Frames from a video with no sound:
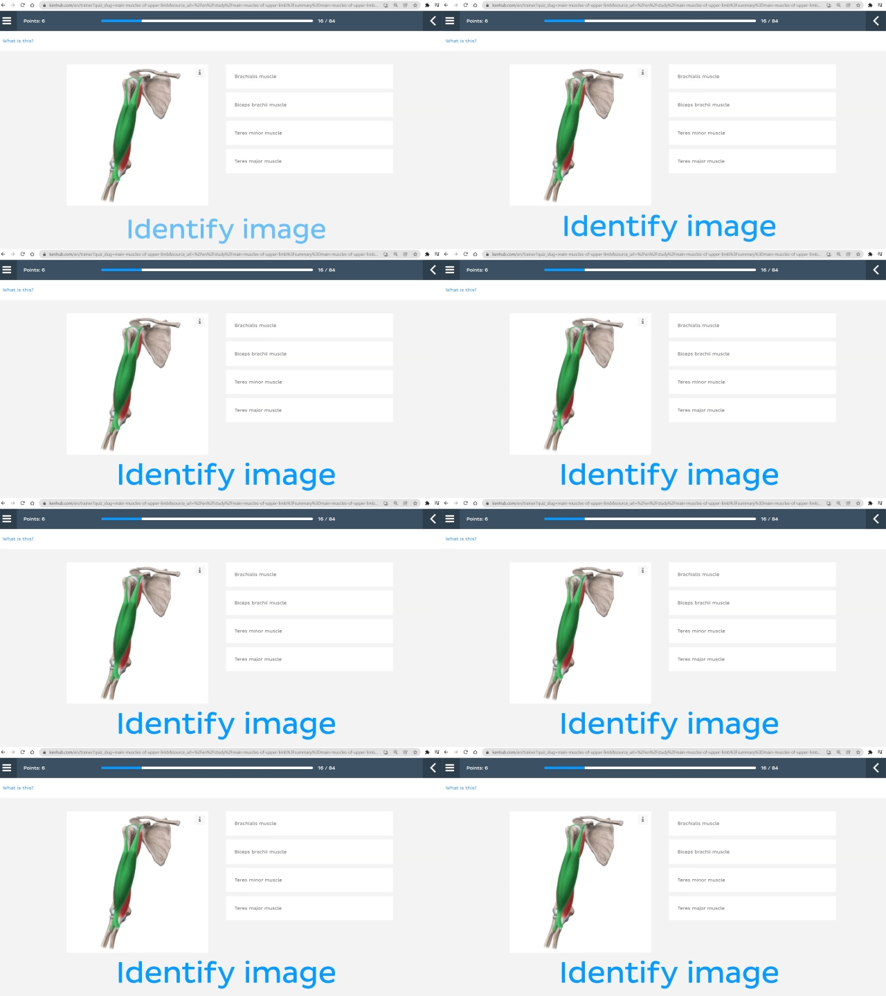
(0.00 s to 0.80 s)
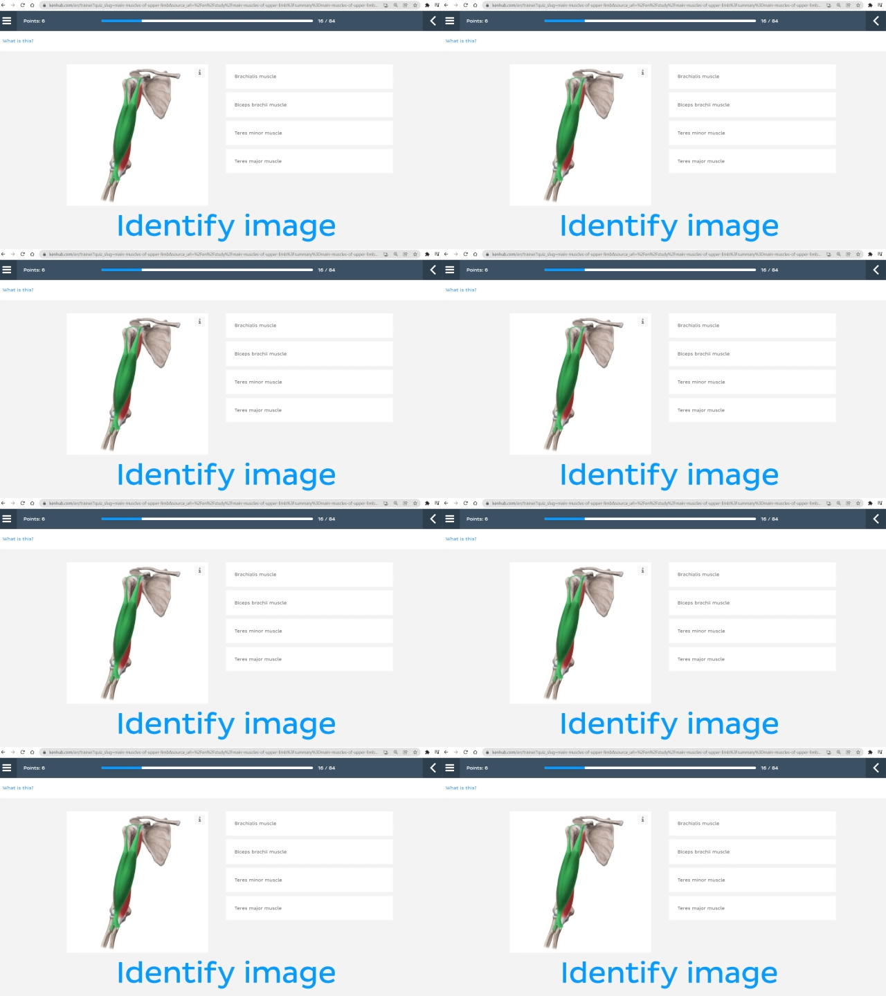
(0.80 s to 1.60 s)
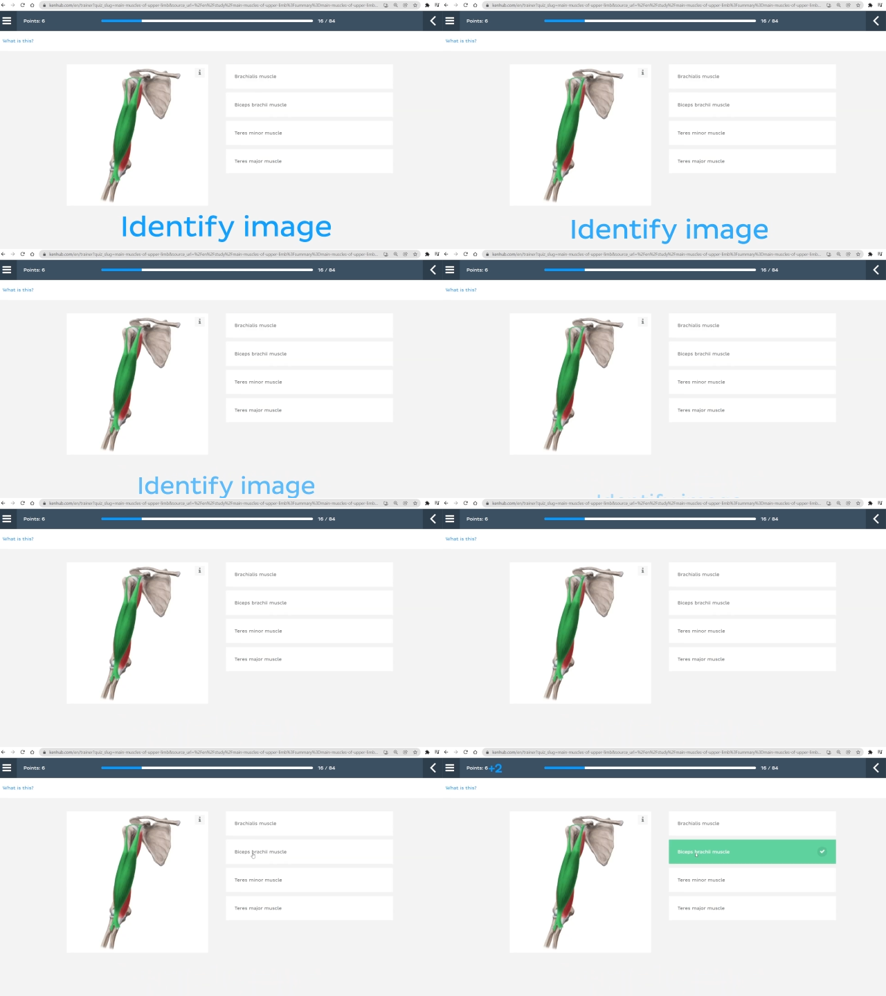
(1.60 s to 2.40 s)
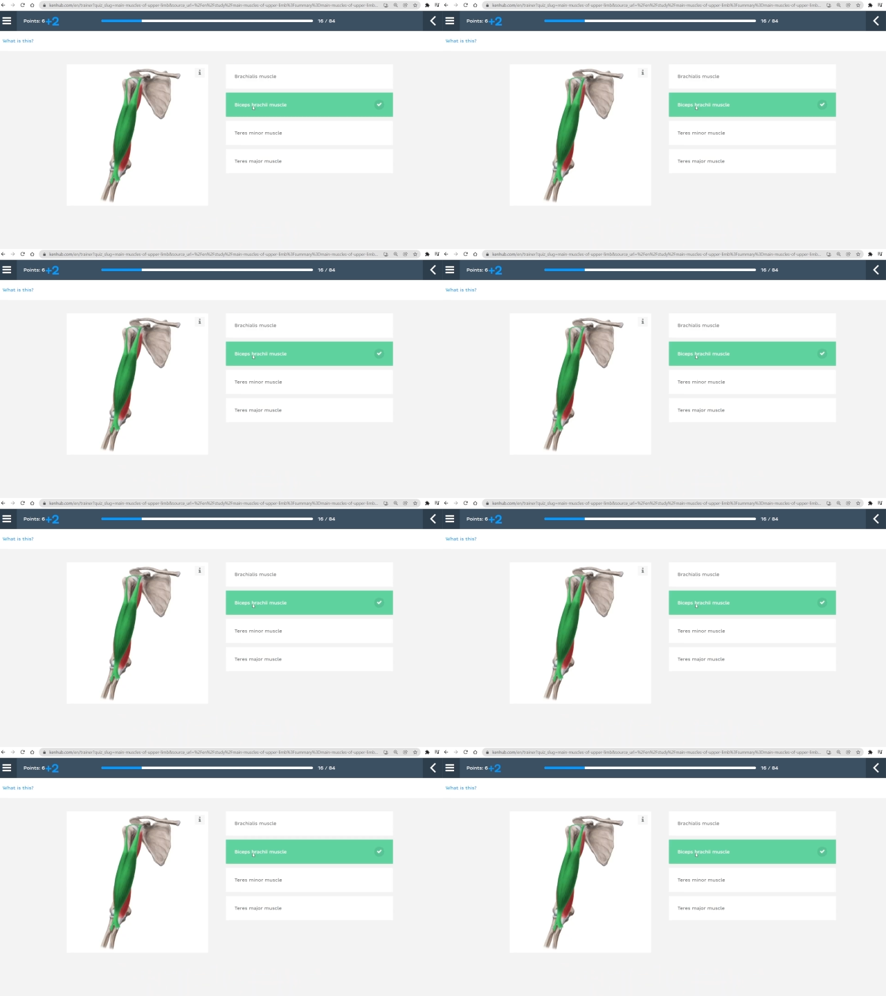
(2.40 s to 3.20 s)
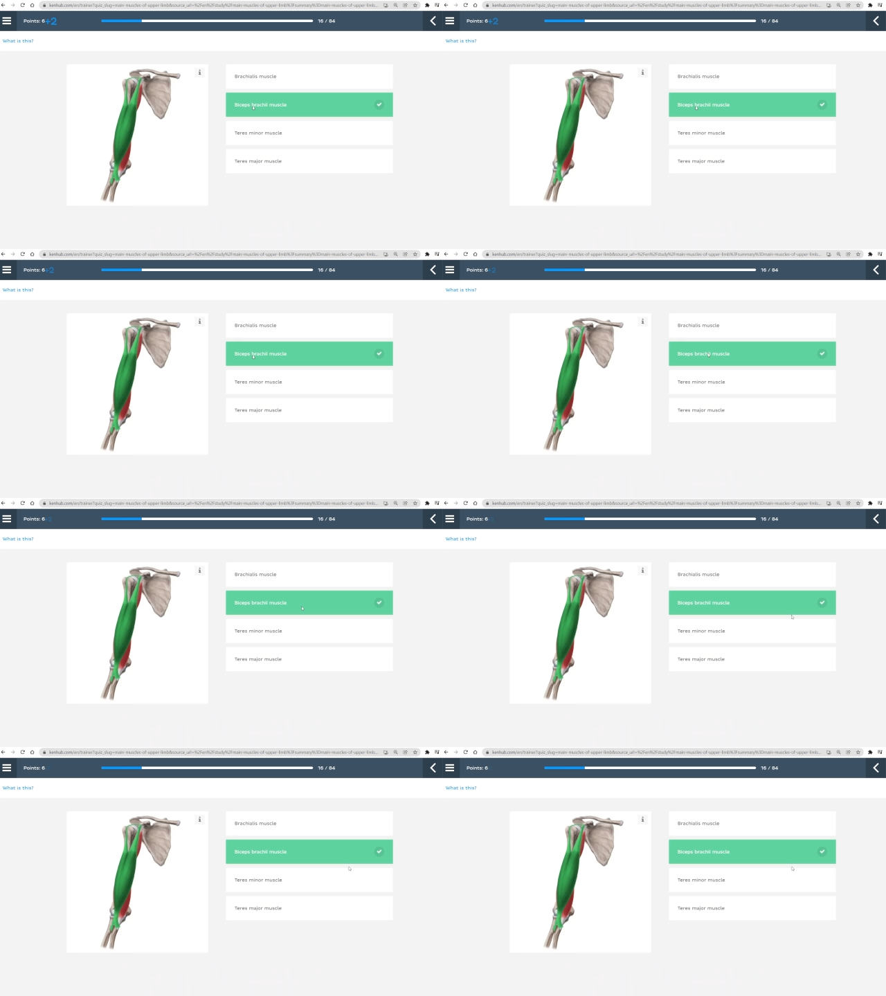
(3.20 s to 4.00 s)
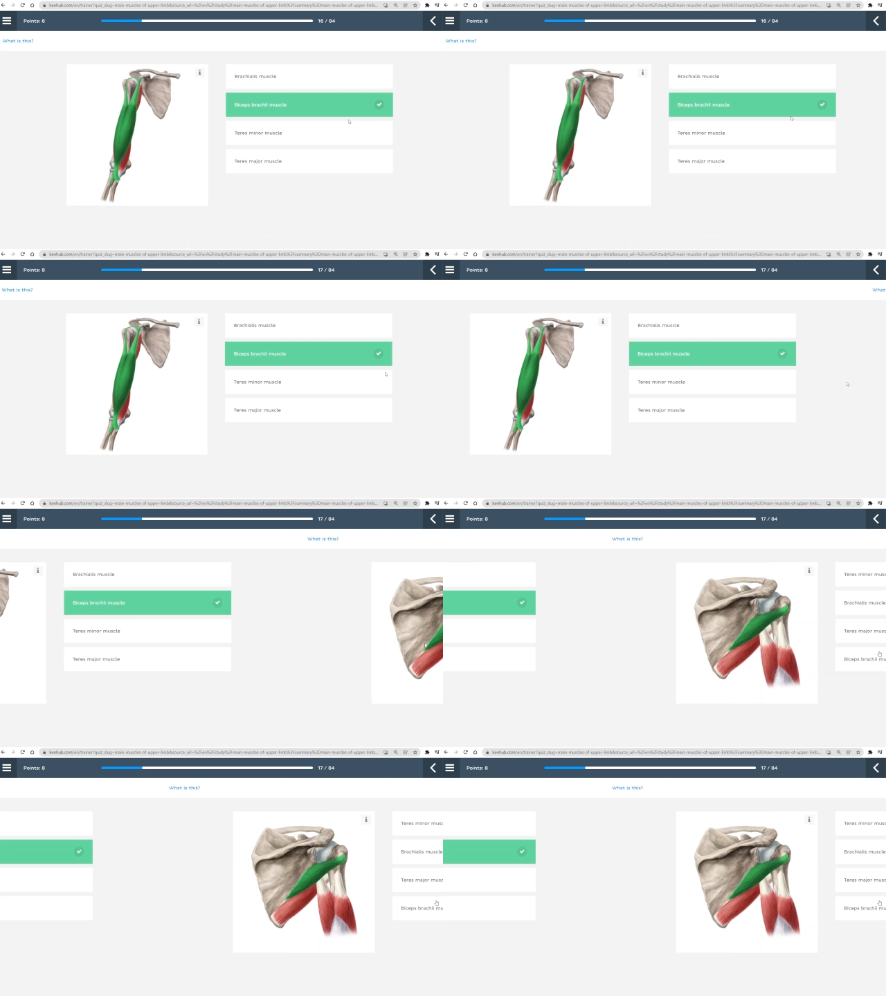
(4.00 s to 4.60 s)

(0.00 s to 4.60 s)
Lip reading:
[unreadable: no face in view]